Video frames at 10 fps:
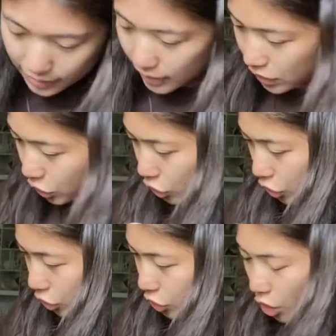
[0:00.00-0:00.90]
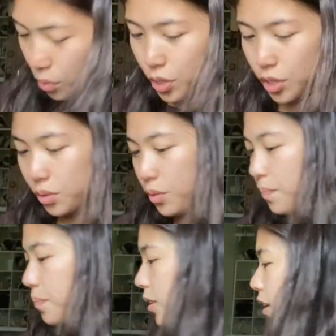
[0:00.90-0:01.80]
is so cute.
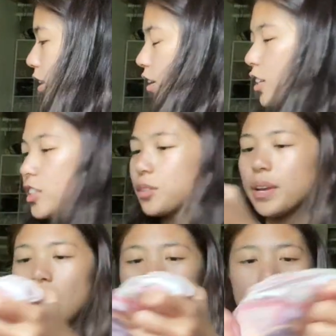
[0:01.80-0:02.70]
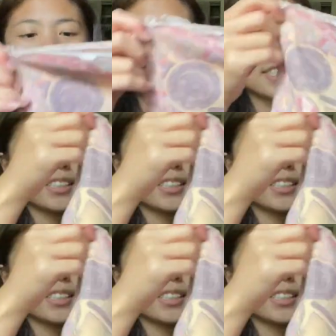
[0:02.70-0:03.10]
So we have this